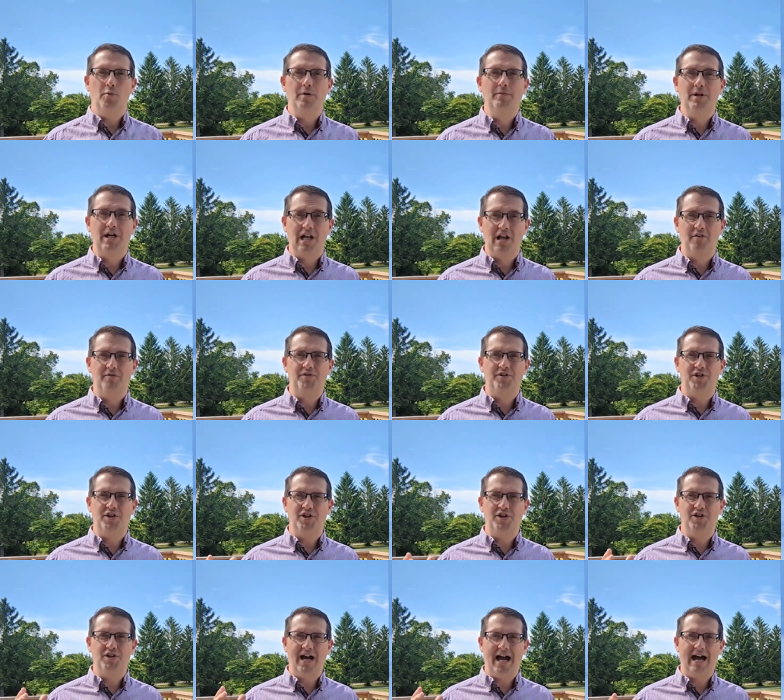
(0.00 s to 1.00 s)
We would love
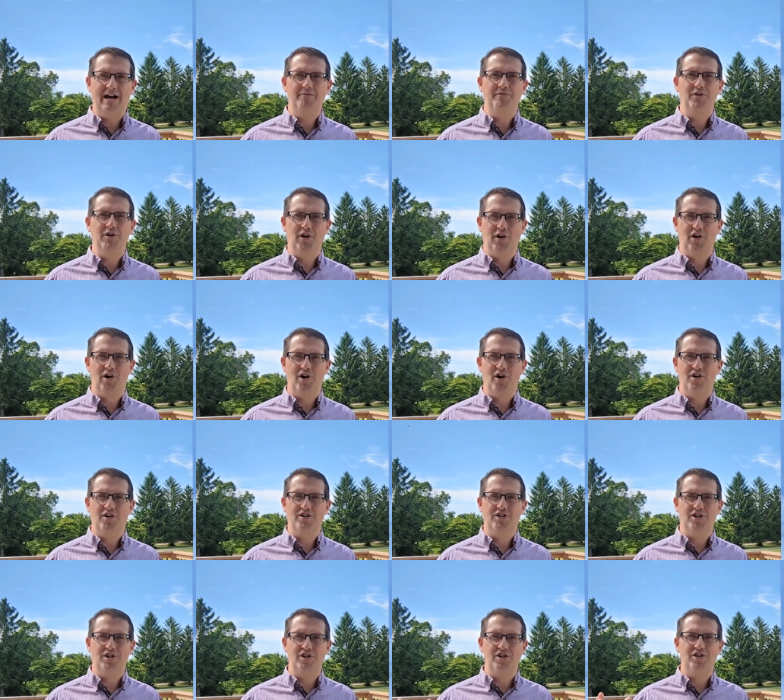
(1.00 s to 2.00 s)
to have you
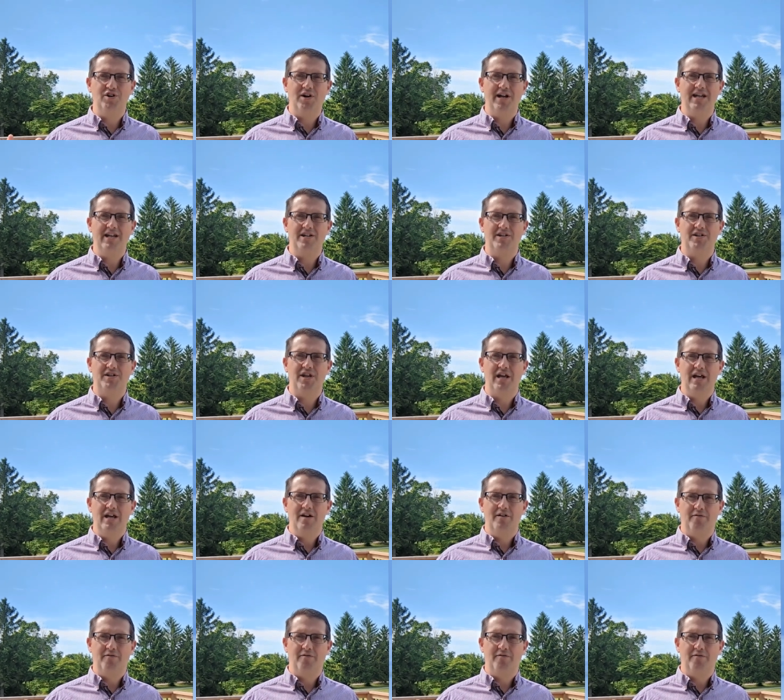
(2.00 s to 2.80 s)
along to join us